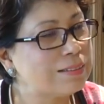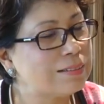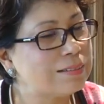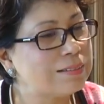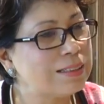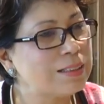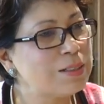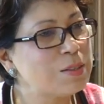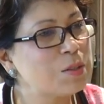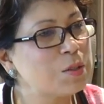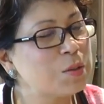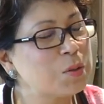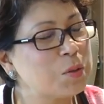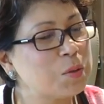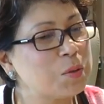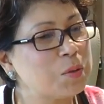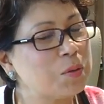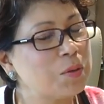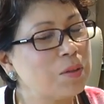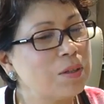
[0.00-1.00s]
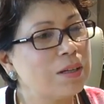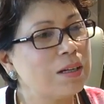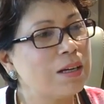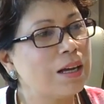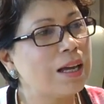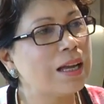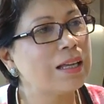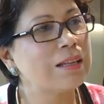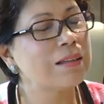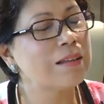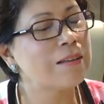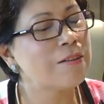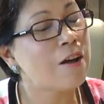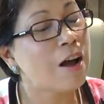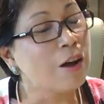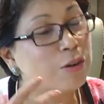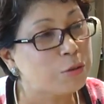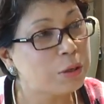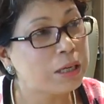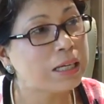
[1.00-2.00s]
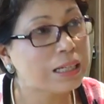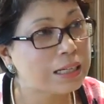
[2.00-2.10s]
All right. So and how do I